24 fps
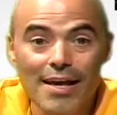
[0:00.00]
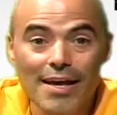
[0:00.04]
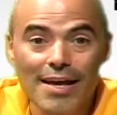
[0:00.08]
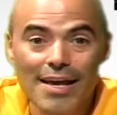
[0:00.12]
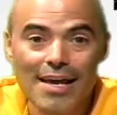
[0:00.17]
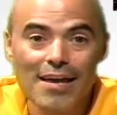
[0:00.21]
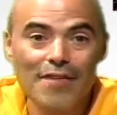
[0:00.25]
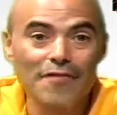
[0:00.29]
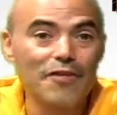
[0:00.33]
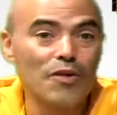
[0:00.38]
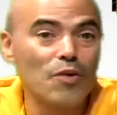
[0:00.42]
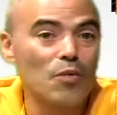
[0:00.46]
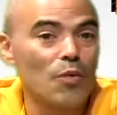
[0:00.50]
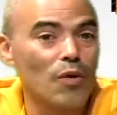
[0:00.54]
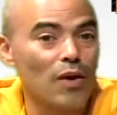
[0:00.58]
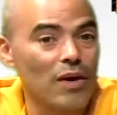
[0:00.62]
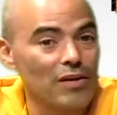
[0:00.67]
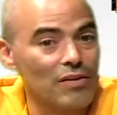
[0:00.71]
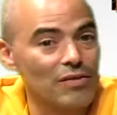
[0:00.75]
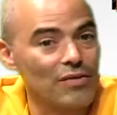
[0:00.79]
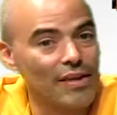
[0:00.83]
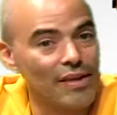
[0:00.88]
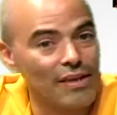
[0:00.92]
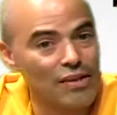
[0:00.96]
if you were
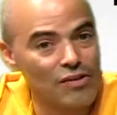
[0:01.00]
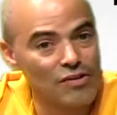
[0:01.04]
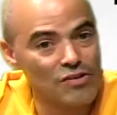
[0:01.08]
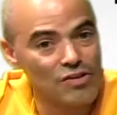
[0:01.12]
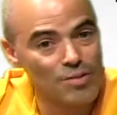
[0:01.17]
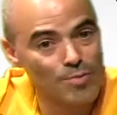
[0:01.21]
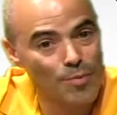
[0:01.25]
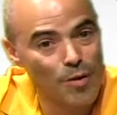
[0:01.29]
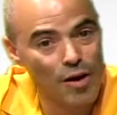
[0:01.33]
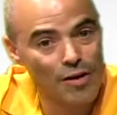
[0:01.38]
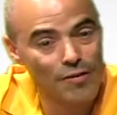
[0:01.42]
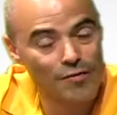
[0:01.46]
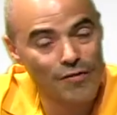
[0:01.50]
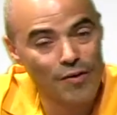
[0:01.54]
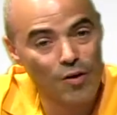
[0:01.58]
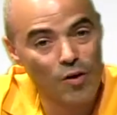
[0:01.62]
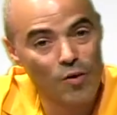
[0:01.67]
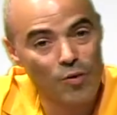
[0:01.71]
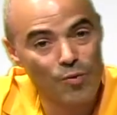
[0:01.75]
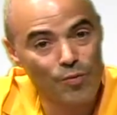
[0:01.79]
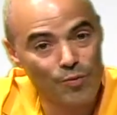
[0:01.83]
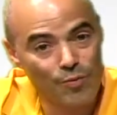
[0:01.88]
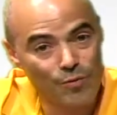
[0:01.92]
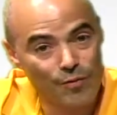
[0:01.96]
to link your
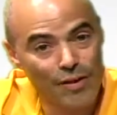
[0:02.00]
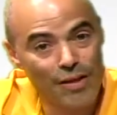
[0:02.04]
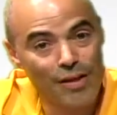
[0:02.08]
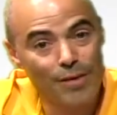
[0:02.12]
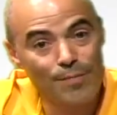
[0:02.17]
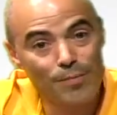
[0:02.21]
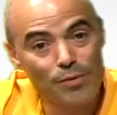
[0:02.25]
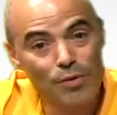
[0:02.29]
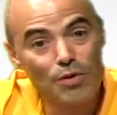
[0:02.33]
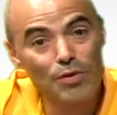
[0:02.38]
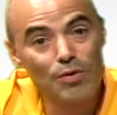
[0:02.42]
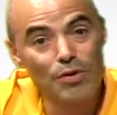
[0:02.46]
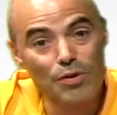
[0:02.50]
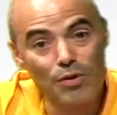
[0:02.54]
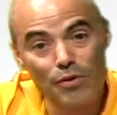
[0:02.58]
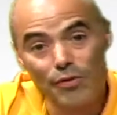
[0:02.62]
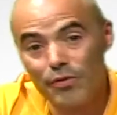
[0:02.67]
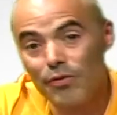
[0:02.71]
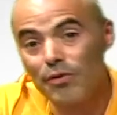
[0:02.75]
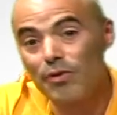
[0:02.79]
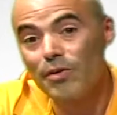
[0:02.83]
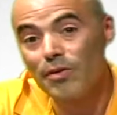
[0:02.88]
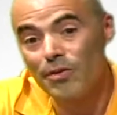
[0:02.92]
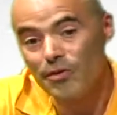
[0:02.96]
smartphone via Bluetooth
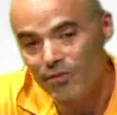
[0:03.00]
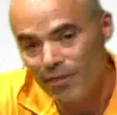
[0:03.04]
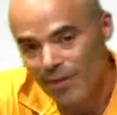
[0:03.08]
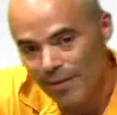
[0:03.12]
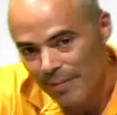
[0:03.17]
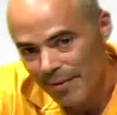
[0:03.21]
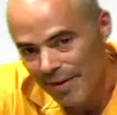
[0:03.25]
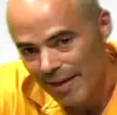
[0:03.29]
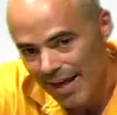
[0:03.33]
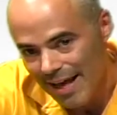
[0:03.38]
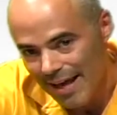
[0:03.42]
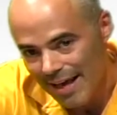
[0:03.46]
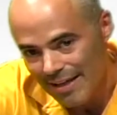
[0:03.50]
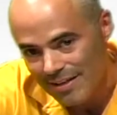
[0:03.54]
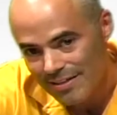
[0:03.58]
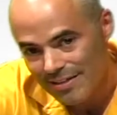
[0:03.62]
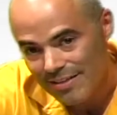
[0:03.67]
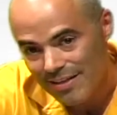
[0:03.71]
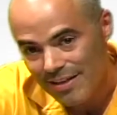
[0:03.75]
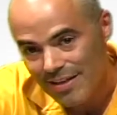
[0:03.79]
to your GPS